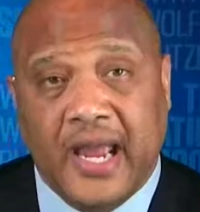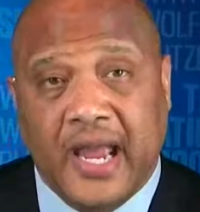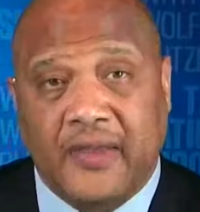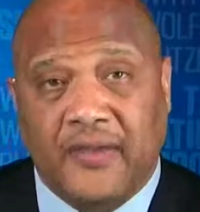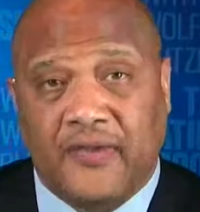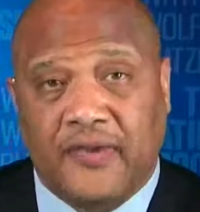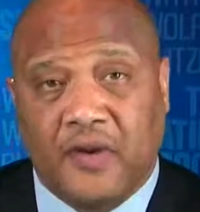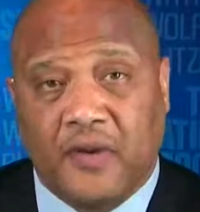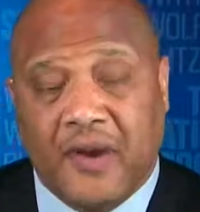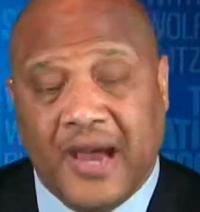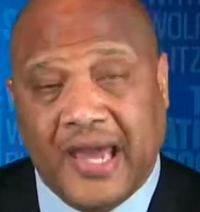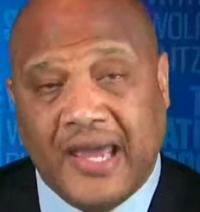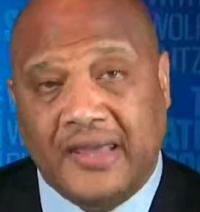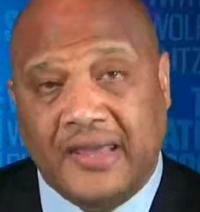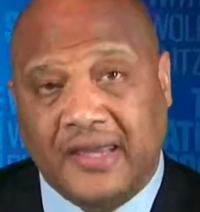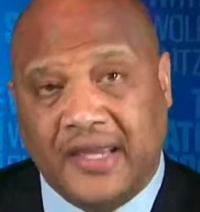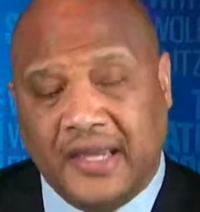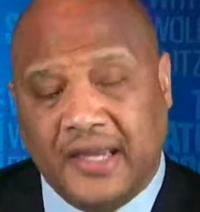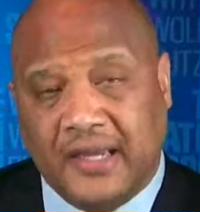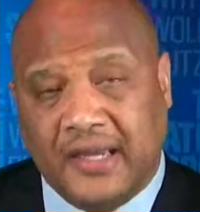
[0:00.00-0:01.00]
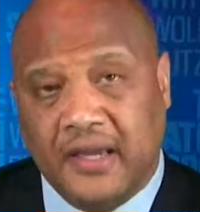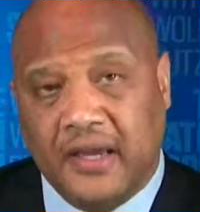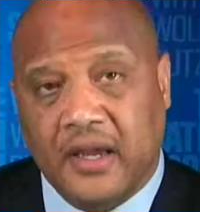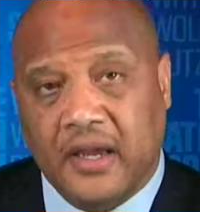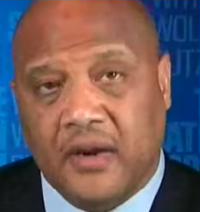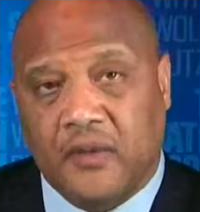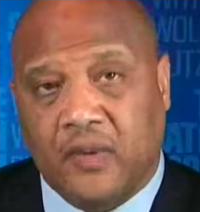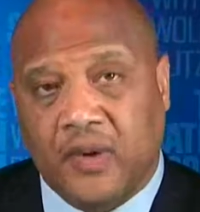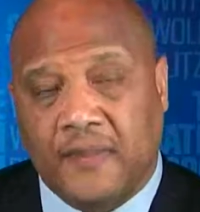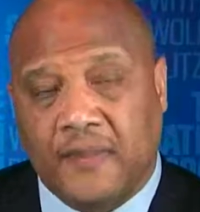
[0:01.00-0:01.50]
And so I think
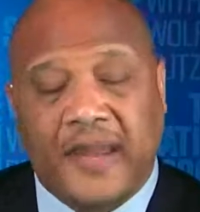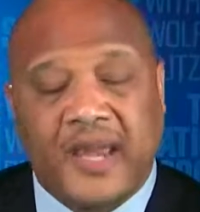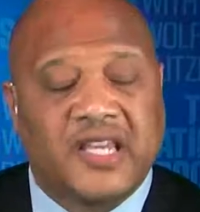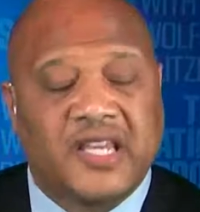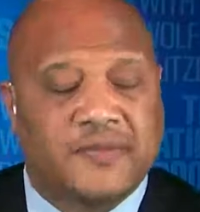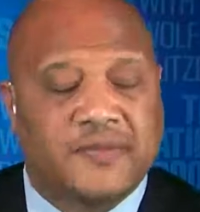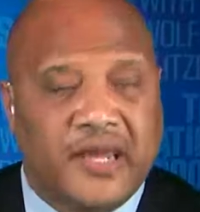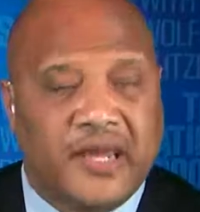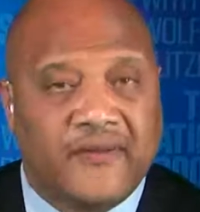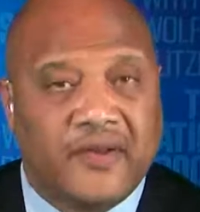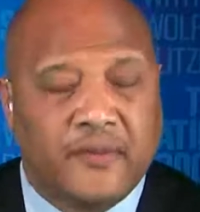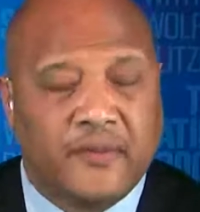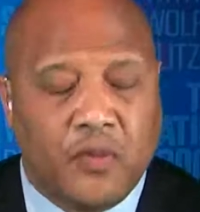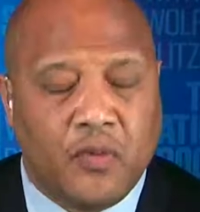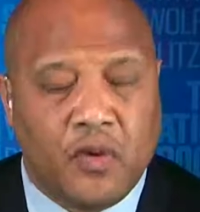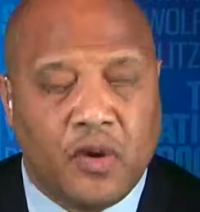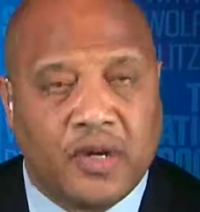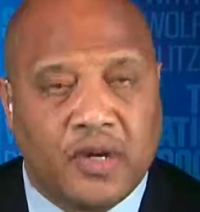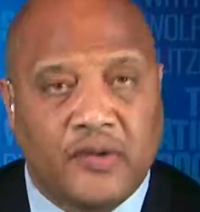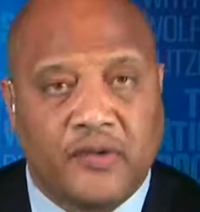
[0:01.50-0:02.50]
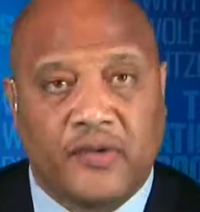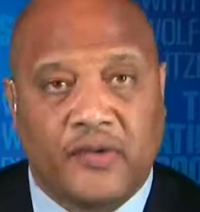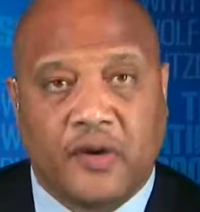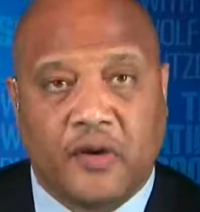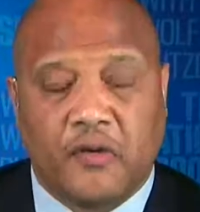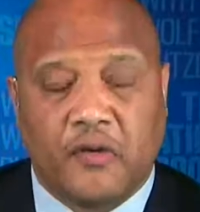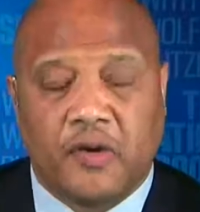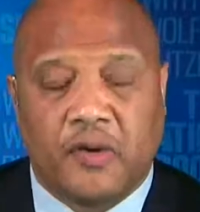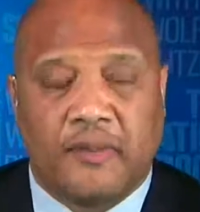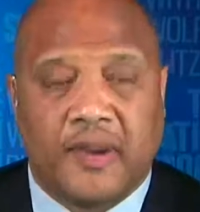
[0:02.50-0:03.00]
what makes me even more
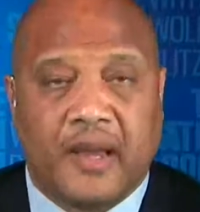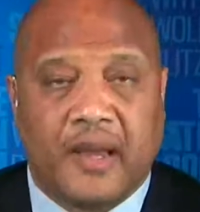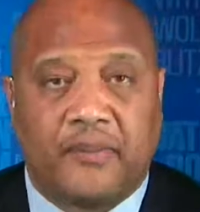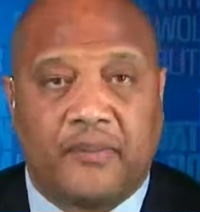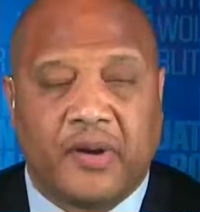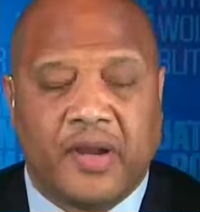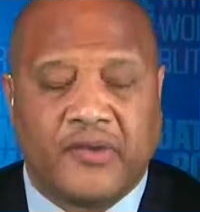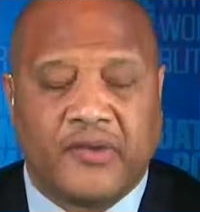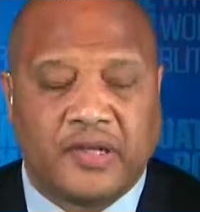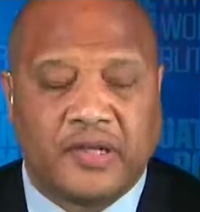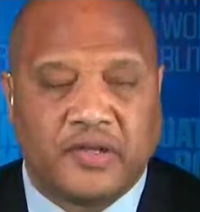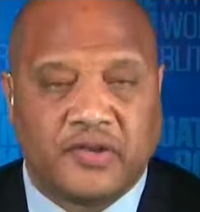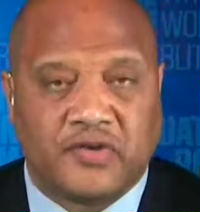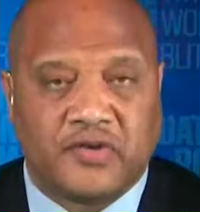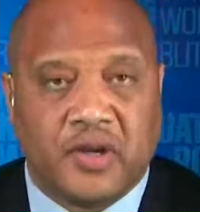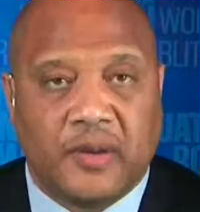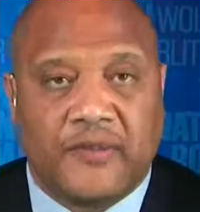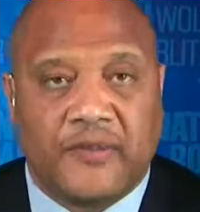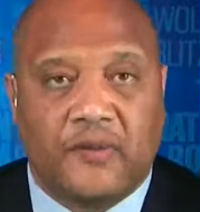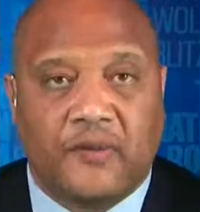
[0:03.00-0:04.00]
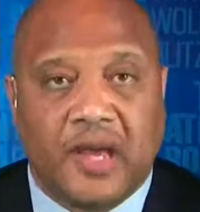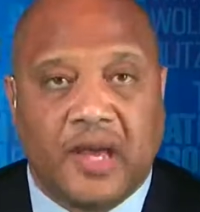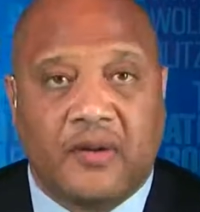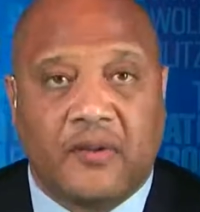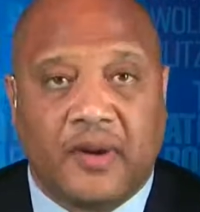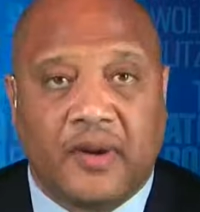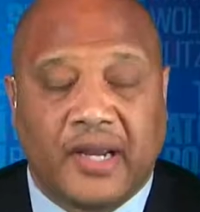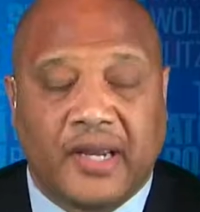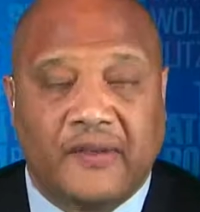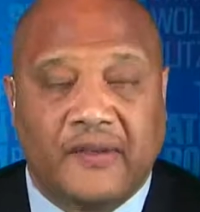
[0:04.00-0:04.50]
concerned about President Trump's
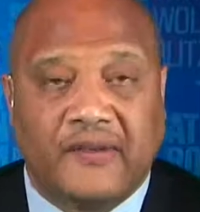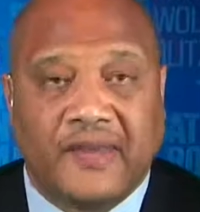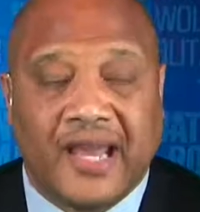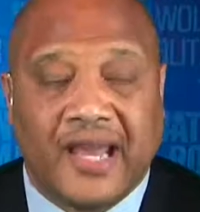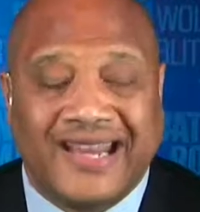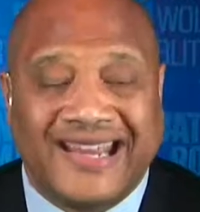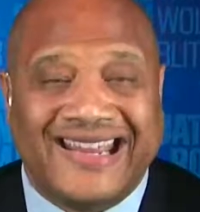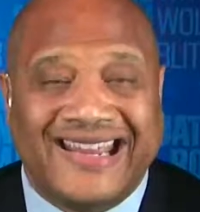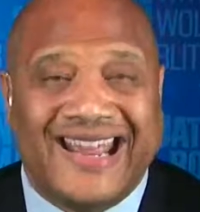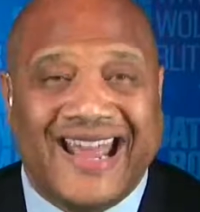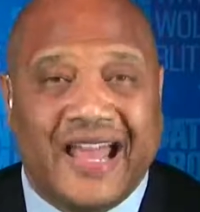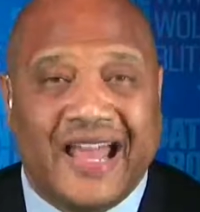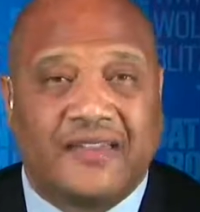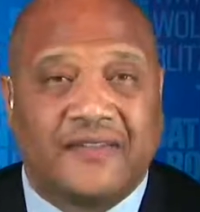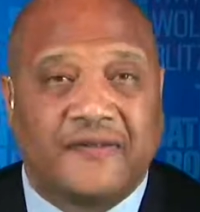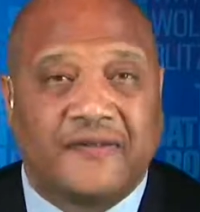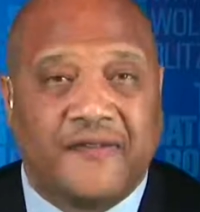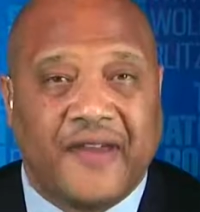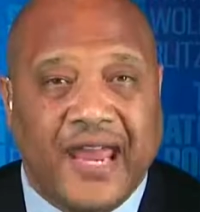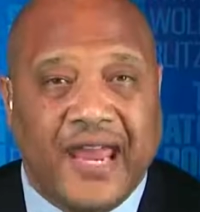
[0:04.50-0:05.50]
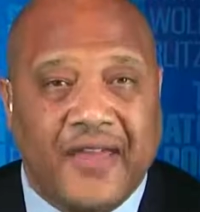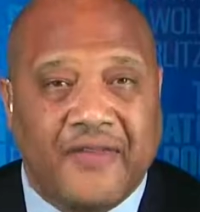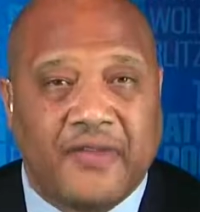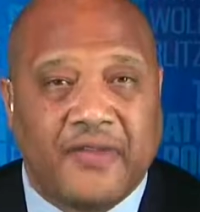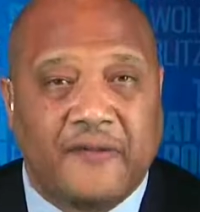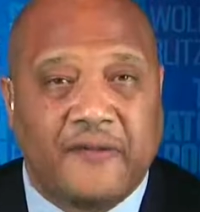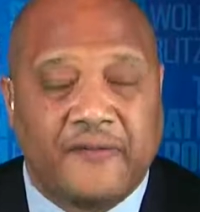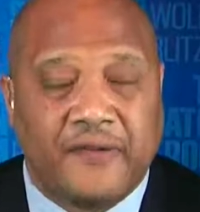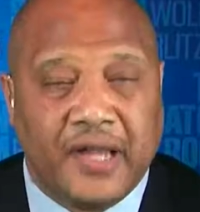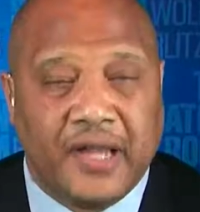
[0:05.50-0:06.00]
rhetoric is that he has
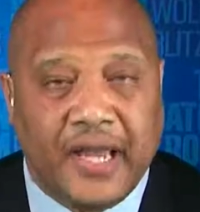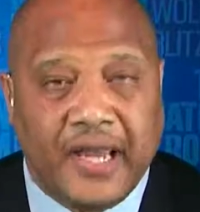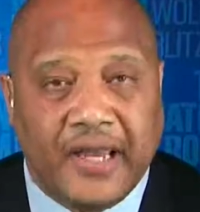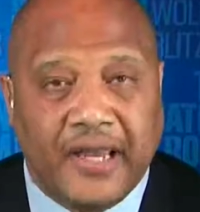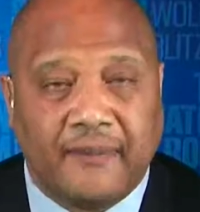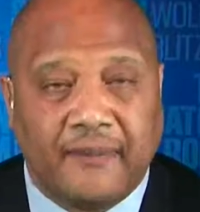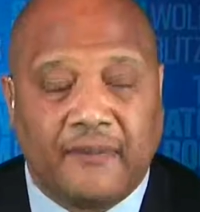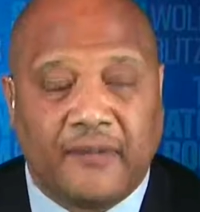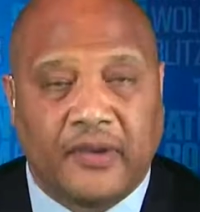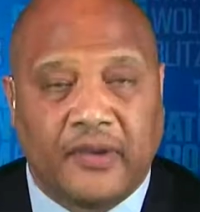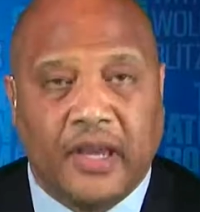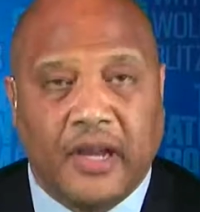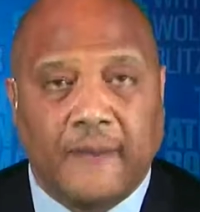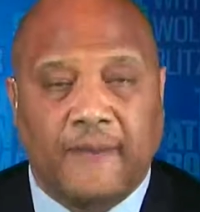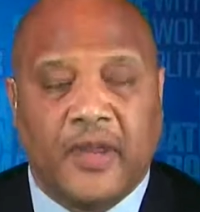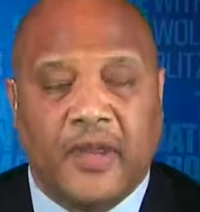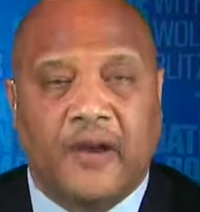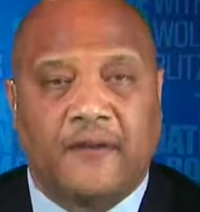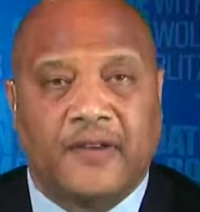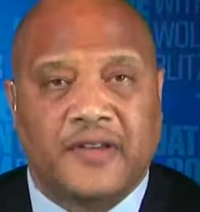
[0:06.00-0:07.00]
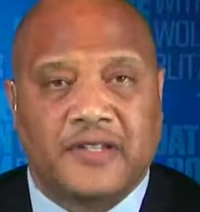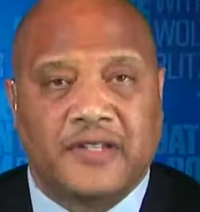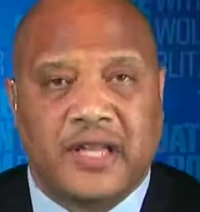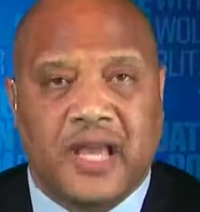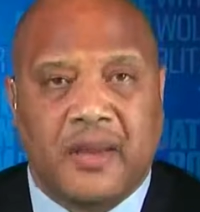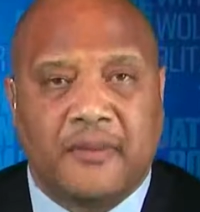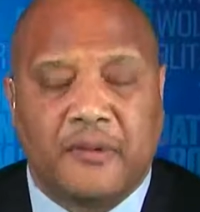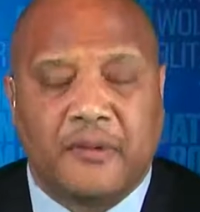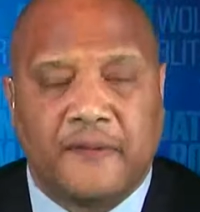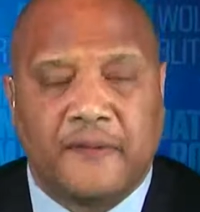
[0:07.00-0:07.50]
fanned the flames of
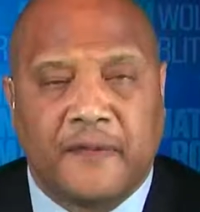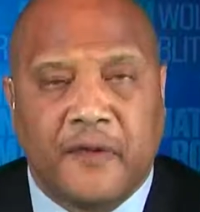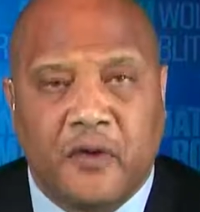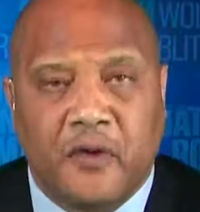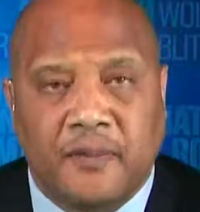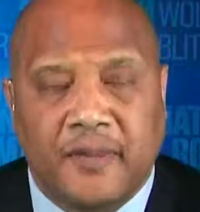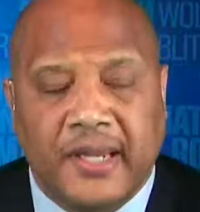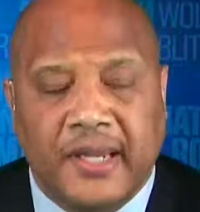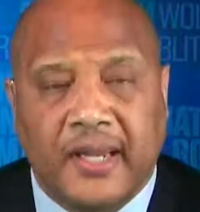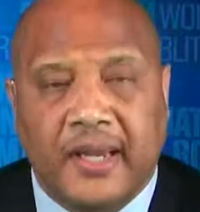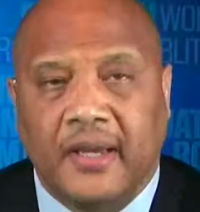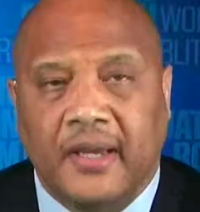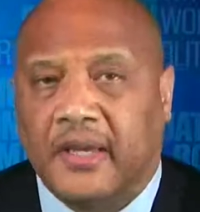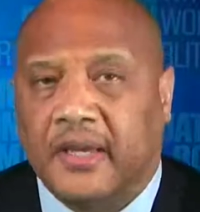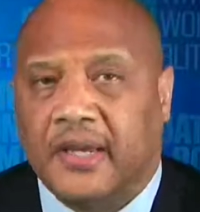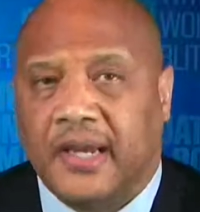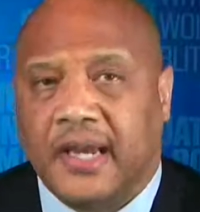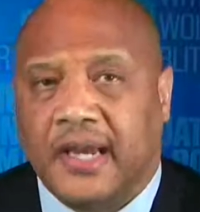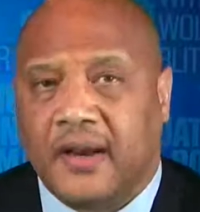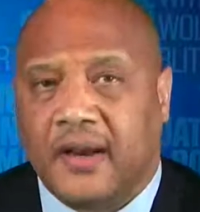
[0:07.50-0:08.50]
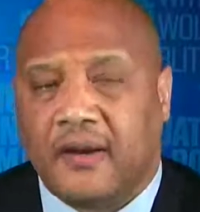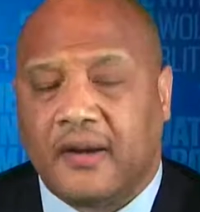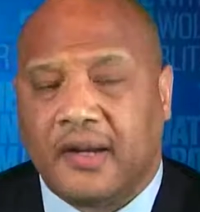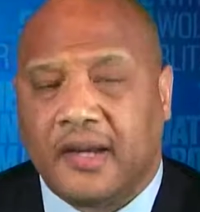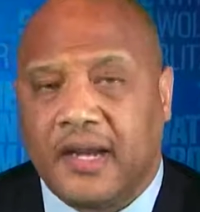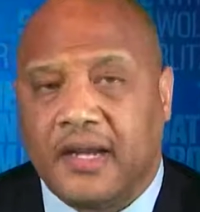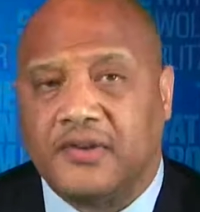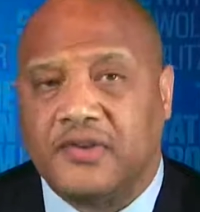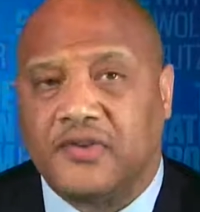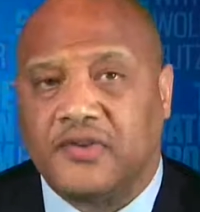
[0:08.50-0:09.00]
Islamophobia in our
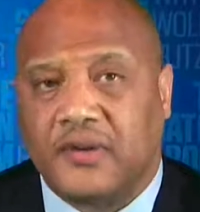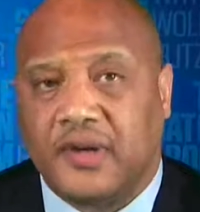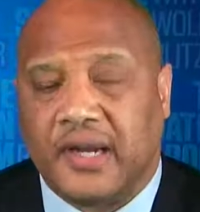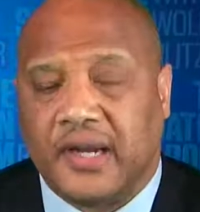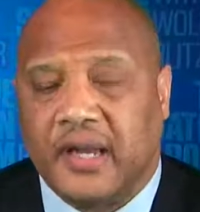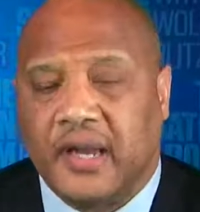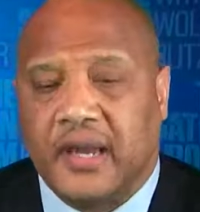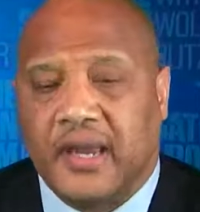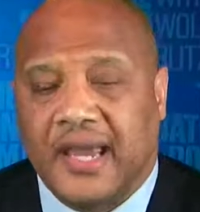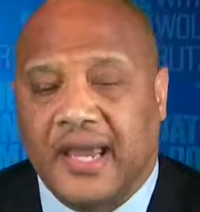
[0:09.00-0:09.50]
country